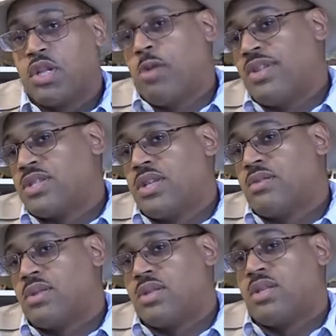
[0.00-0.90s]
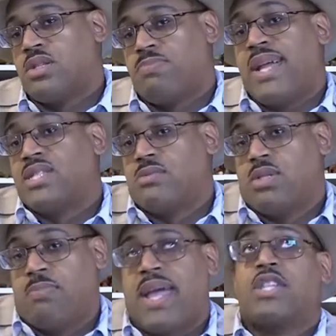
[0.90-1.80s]
to humans than, than pan,
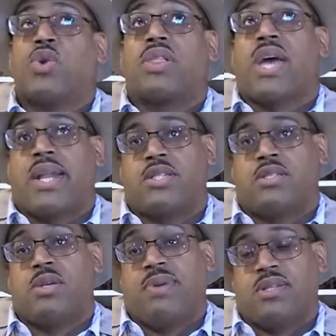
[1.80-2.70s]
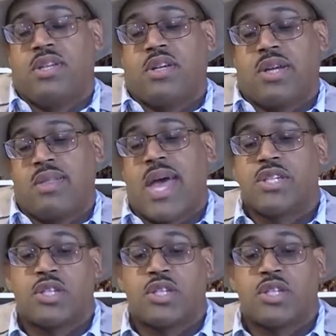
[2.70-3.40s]
pan troglodytes, you know, like that.